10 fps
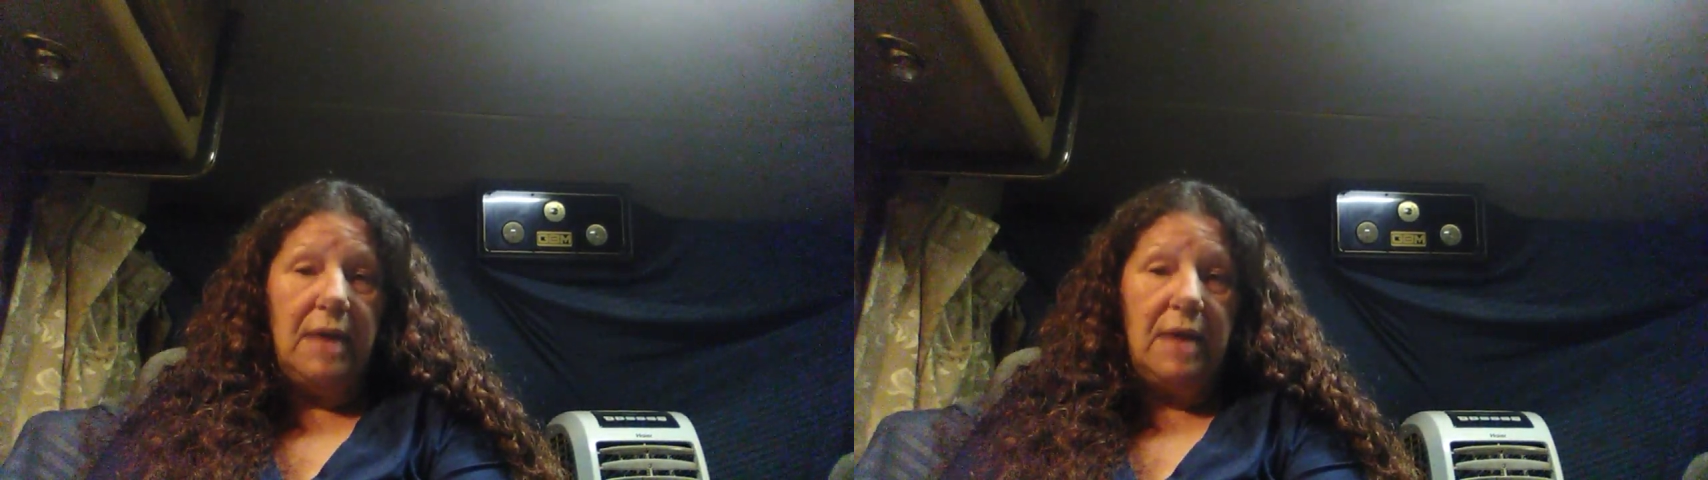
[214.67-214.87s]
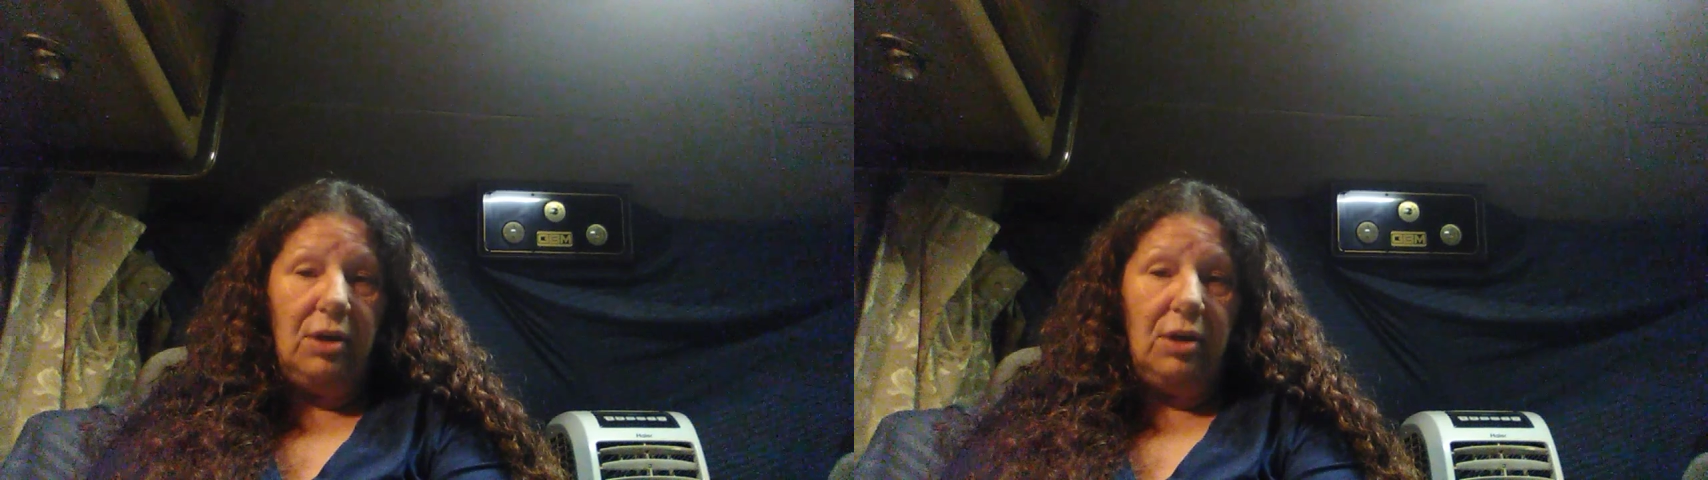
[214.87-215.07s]

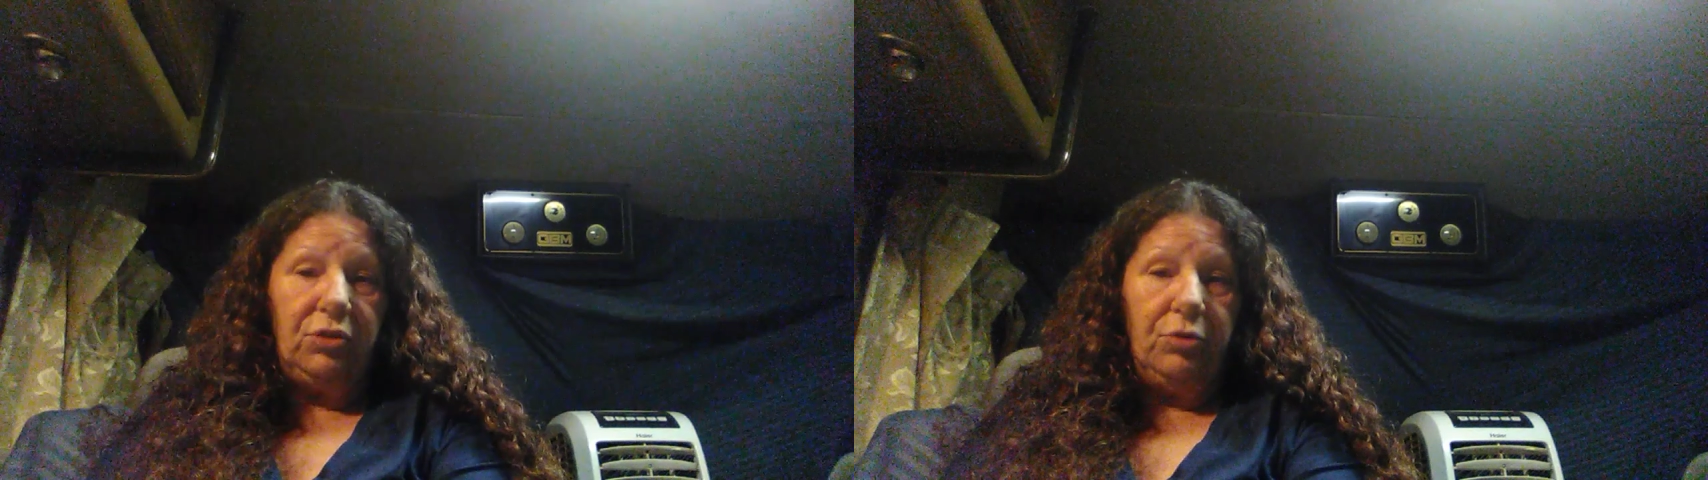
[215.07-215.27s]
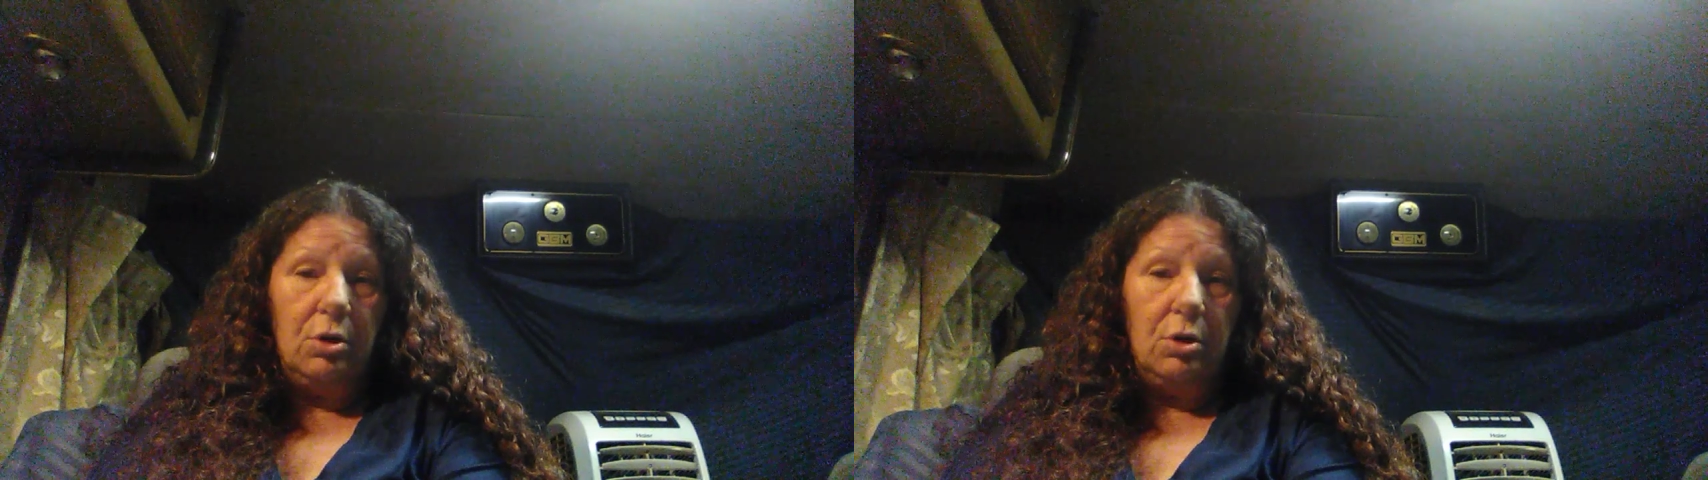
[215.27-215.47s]
house
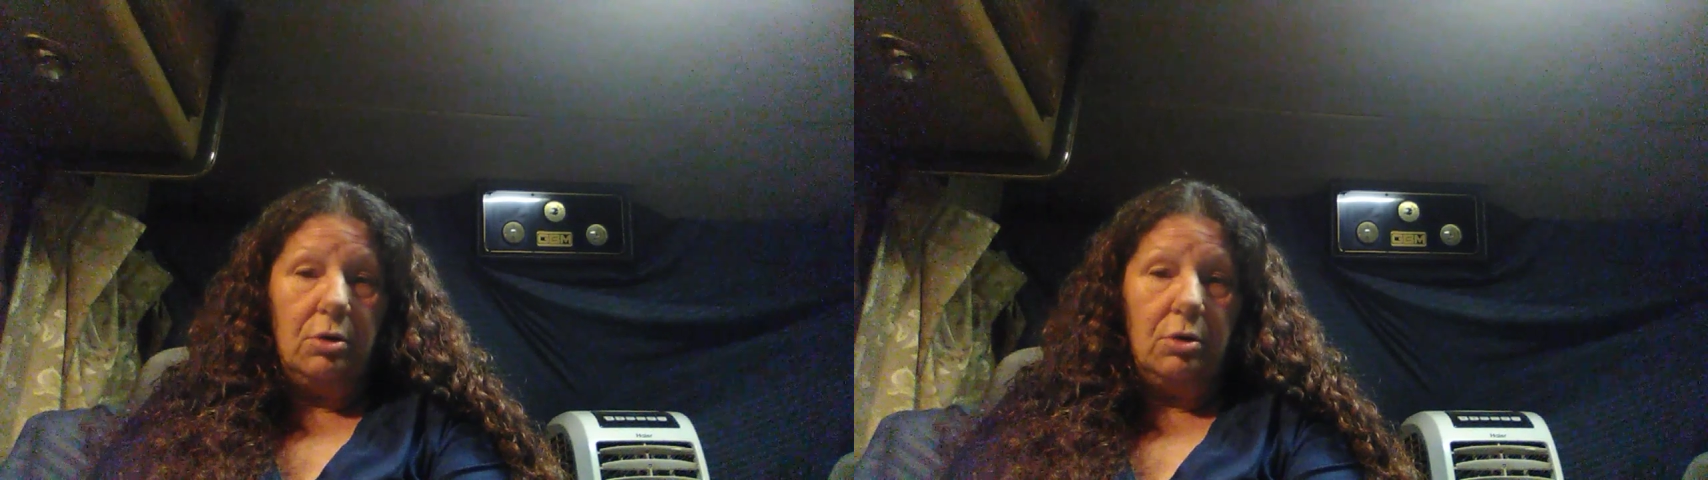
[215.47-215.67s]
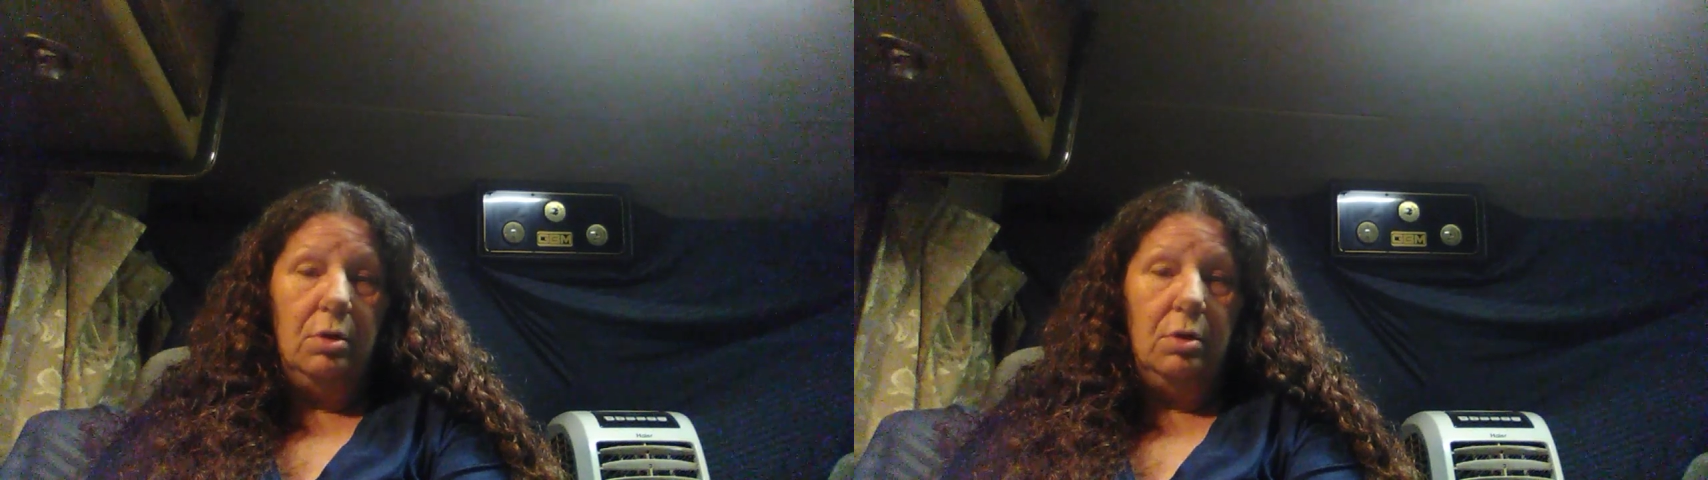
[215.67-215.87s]

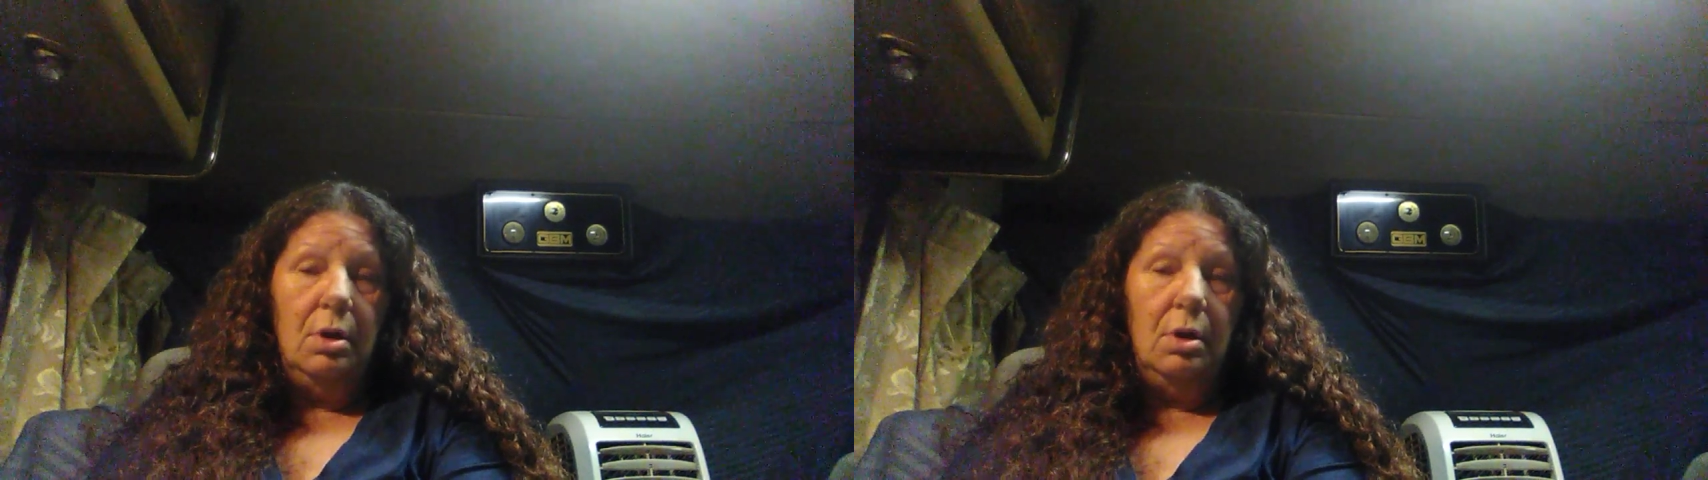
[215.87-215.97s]
for